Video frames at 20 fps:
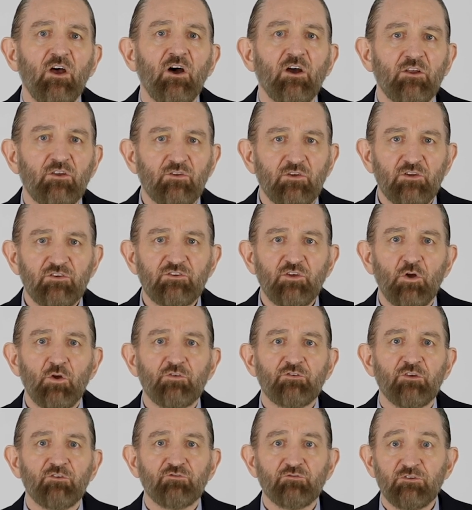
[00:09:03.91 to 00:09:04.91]
a good
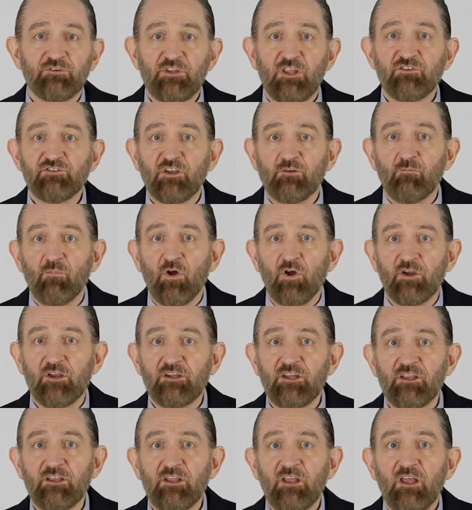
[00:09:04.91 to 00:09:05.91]
dose of strategic
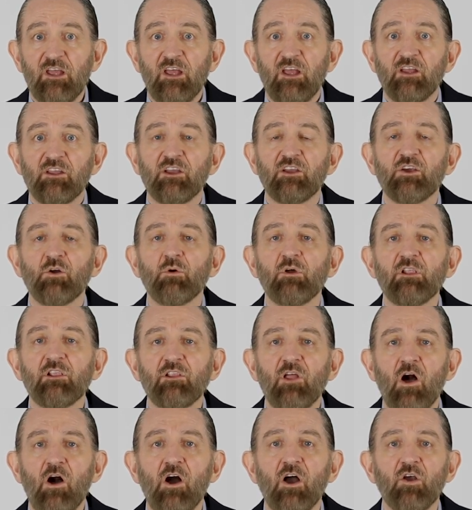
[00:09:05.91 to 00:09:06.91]
marketing can go a
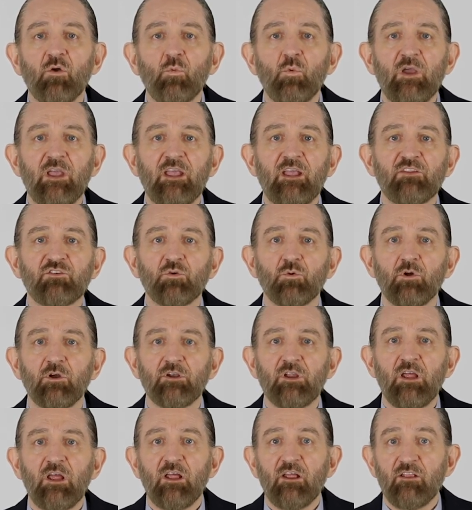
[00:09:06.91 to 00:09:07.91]
long way
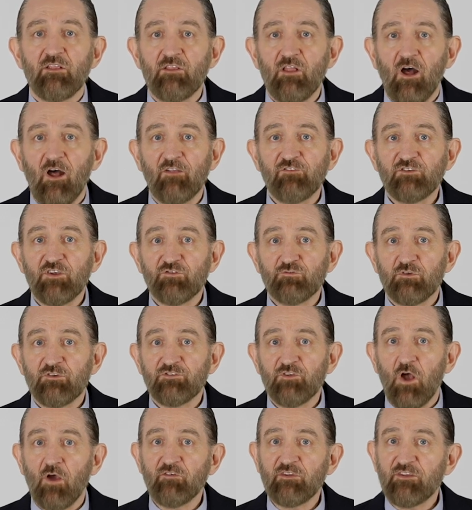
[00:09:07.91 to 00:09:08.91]
toward not just
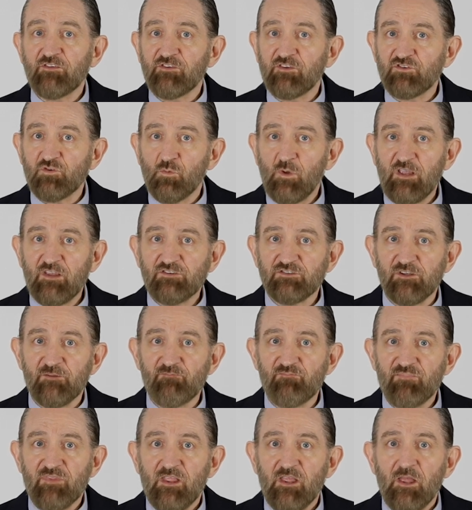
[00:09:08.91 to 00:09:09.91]
resolving the
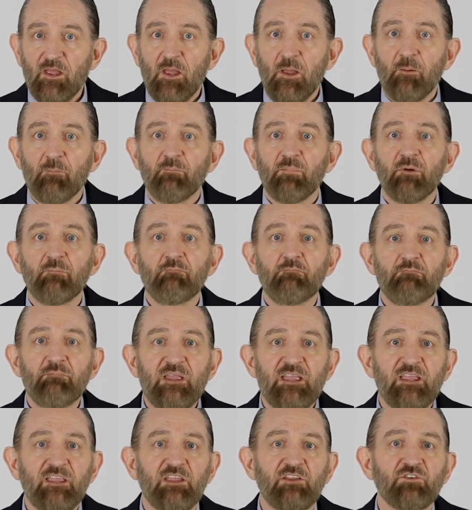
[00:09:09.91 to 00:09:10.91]
situation, but
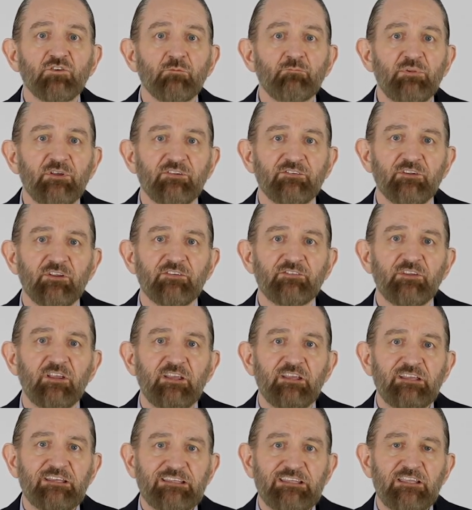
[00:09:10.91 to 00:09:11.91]
making your
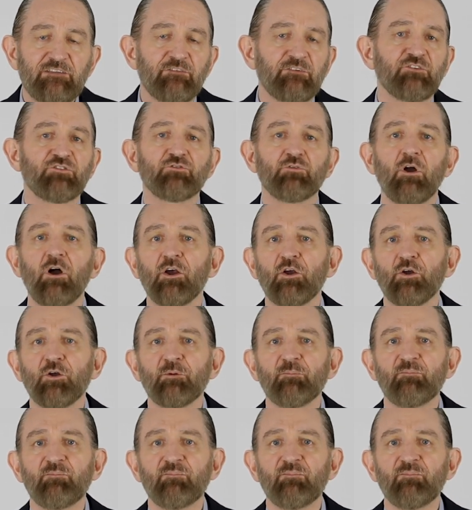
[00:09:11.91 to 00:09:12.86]
business even stronger.